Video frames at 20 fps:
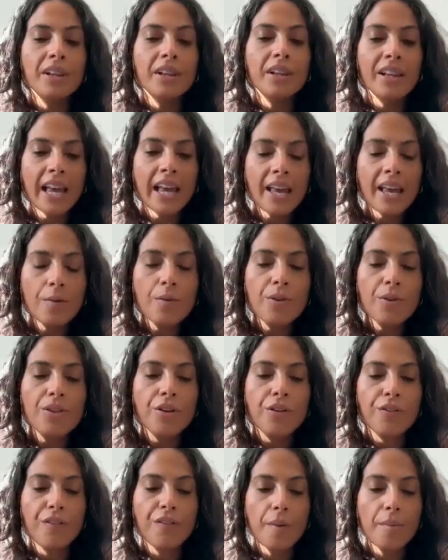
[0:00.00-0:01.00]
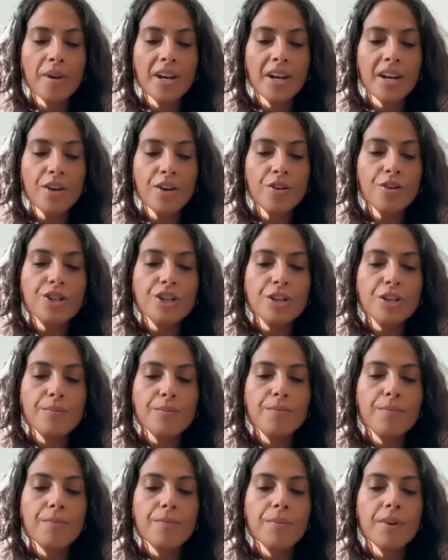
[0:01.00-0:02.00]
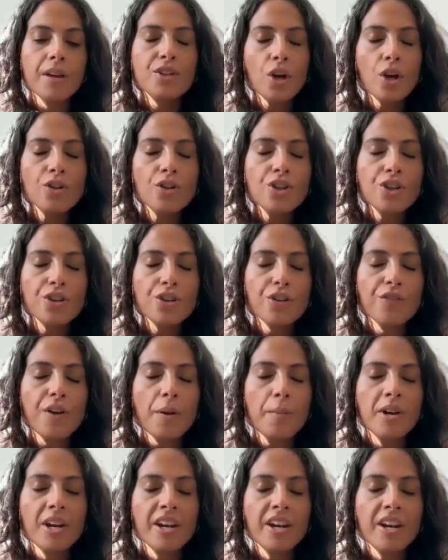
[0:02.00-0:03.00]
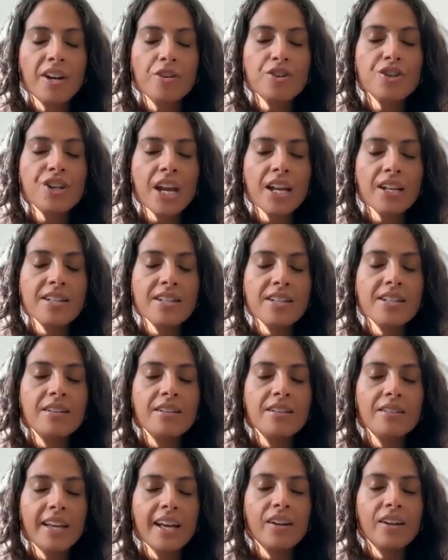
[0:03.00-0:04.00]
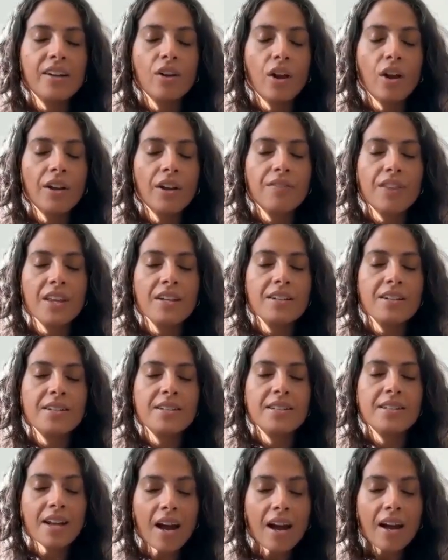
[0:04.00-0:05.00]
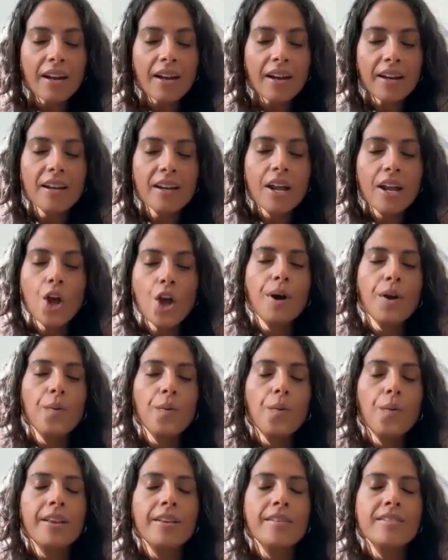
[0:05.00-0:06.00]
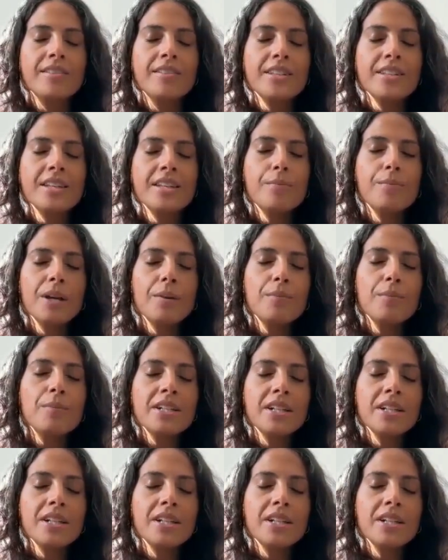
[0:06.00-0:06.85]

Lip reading: play with your feminine energy, indulge in your feminine energy, and still get a lot of things done. But I see a big